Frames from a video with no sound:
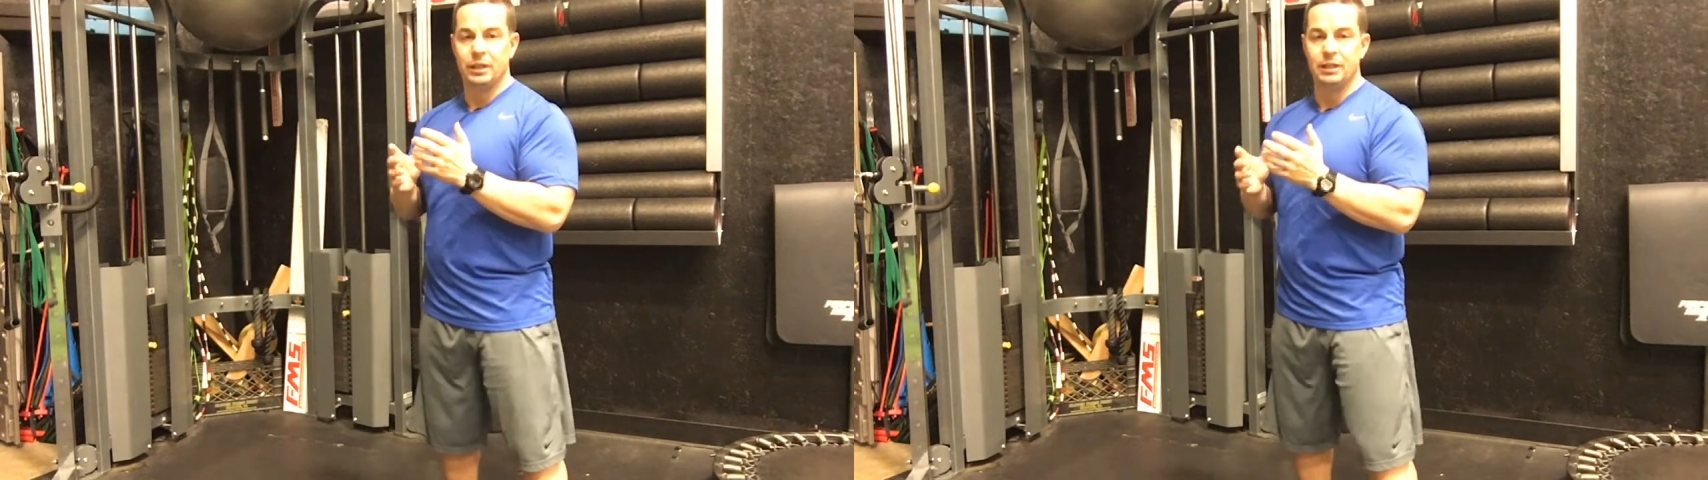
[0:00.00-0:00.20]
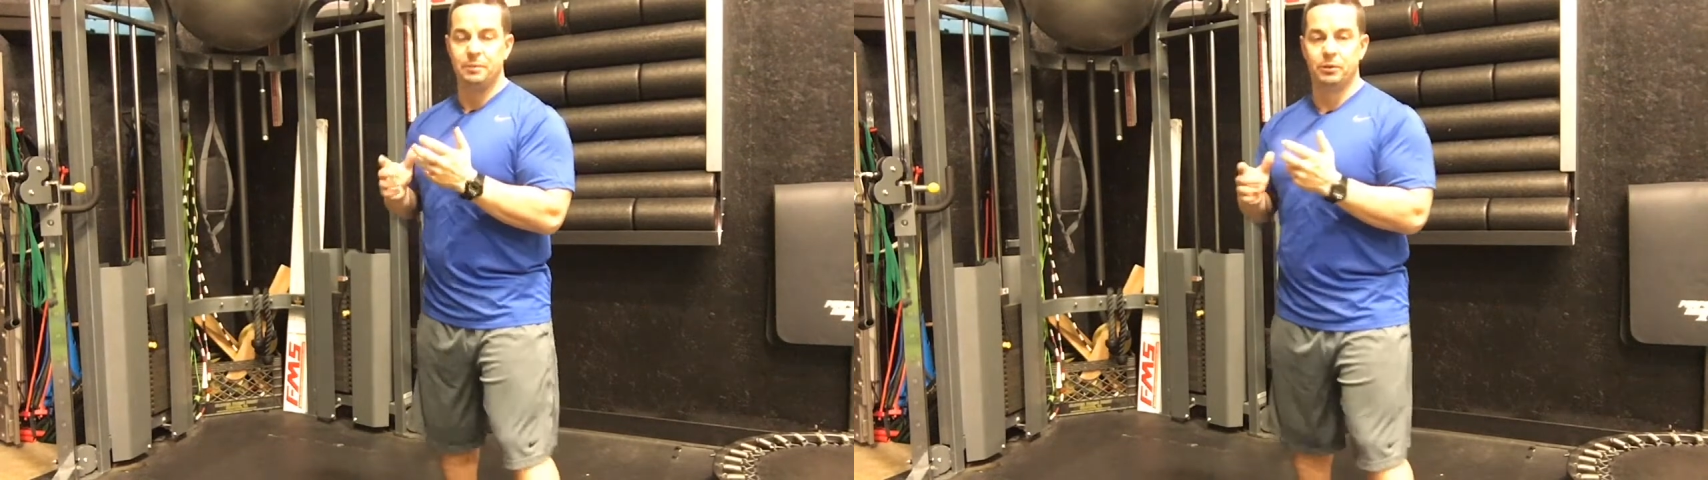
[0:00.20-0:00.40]
I
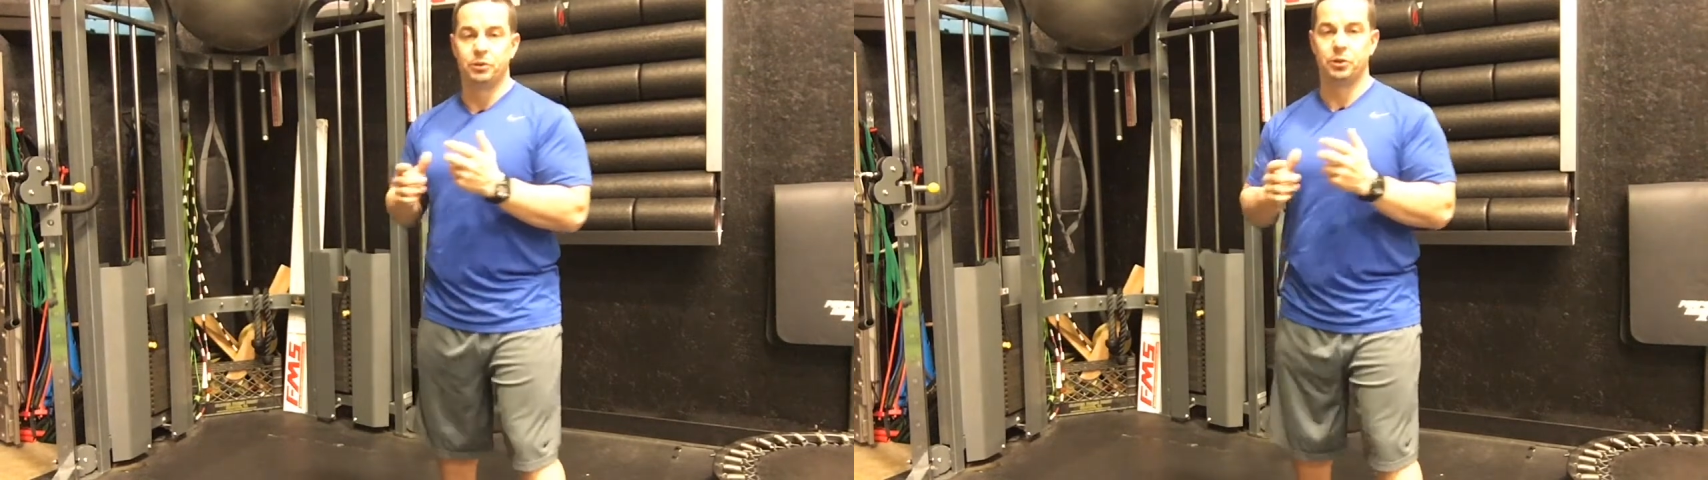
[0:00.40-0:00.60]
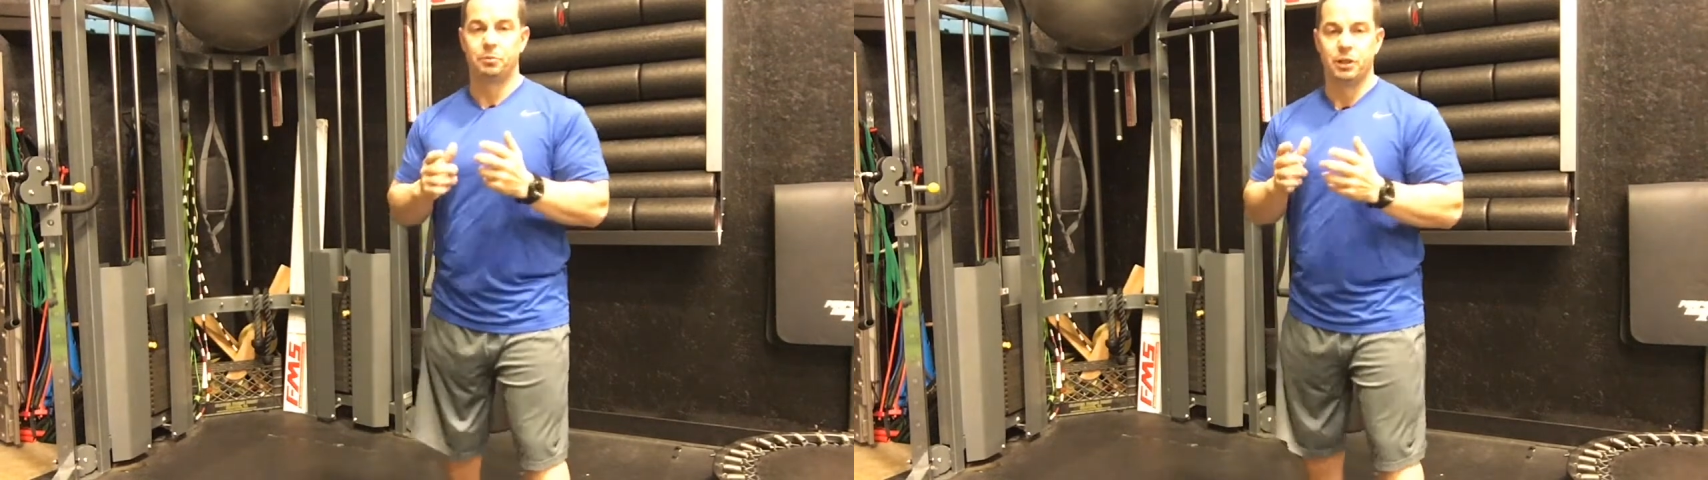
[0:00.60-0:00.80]
need to be
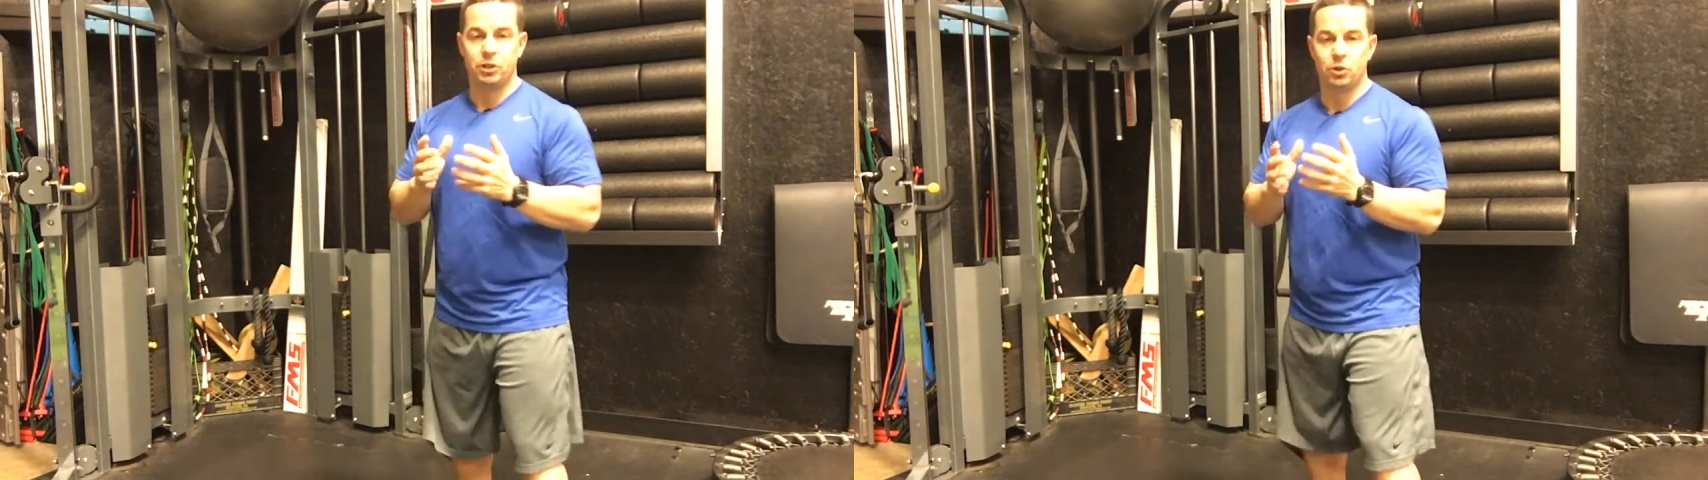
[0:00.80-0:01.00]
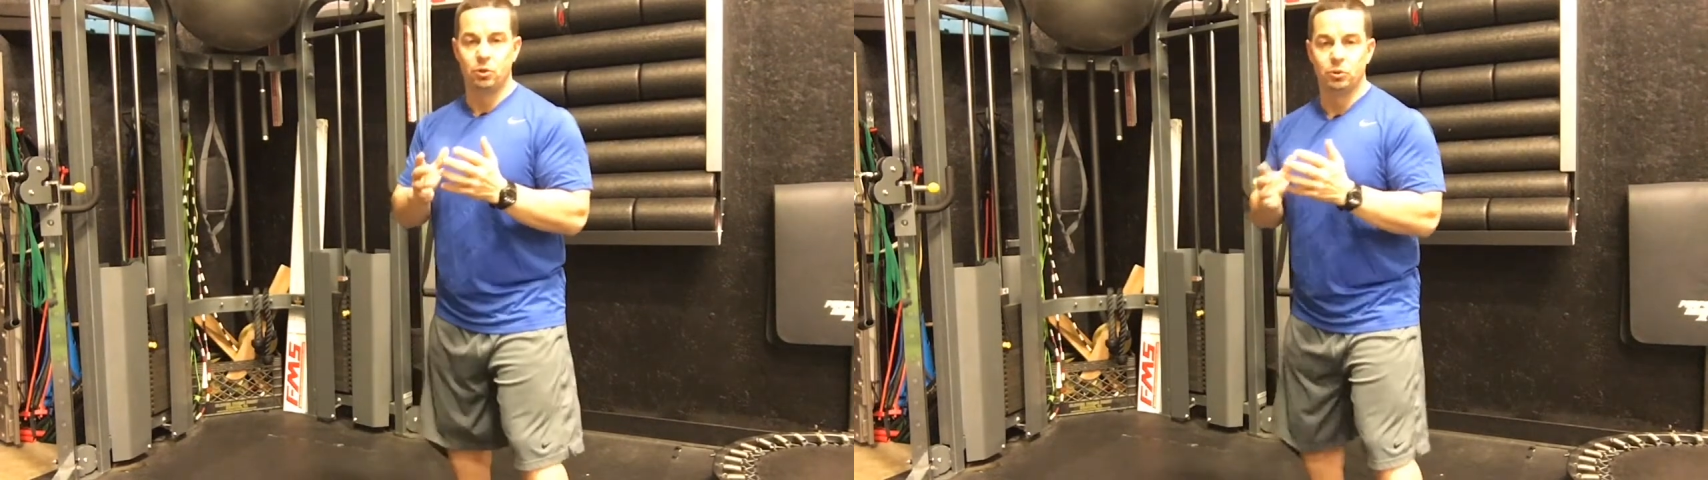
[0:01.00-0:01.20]
able to turn my
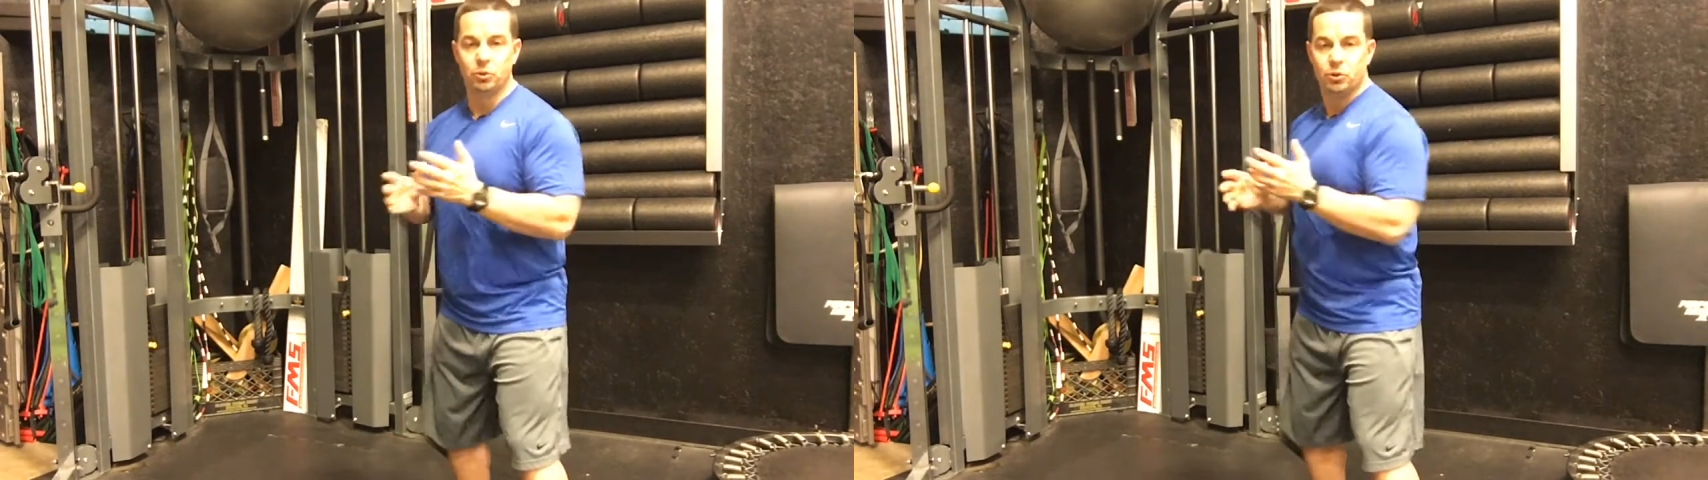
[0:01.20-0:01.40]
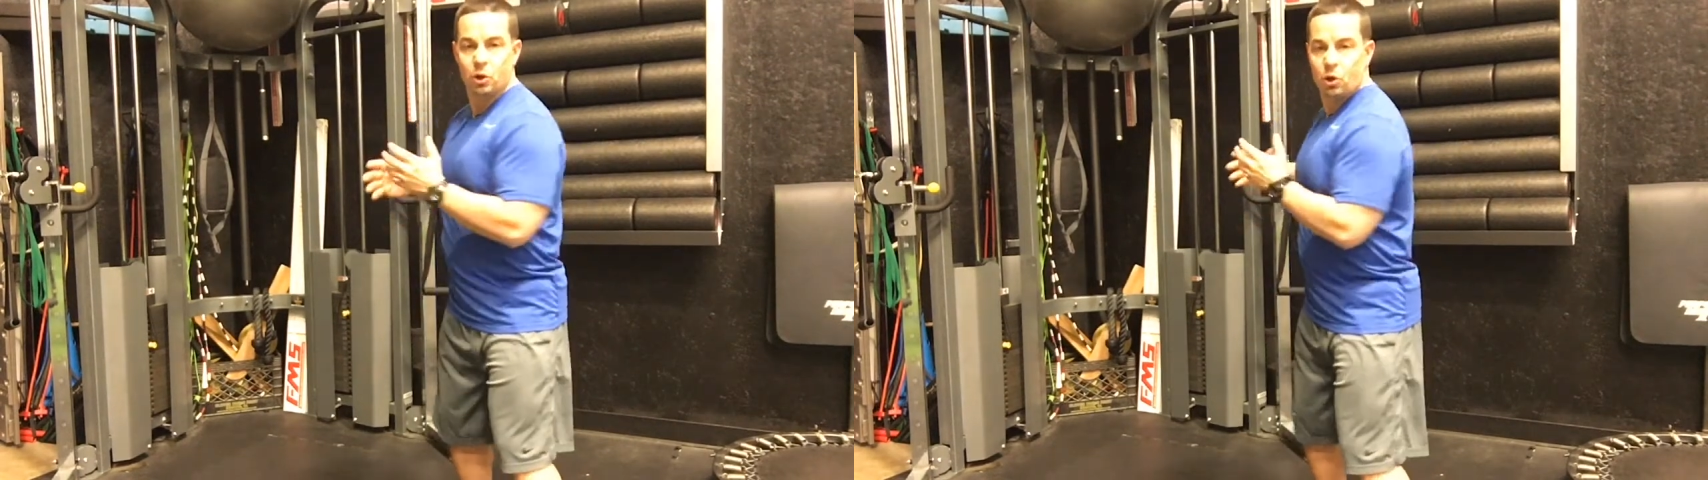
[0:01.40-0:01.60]
shoulders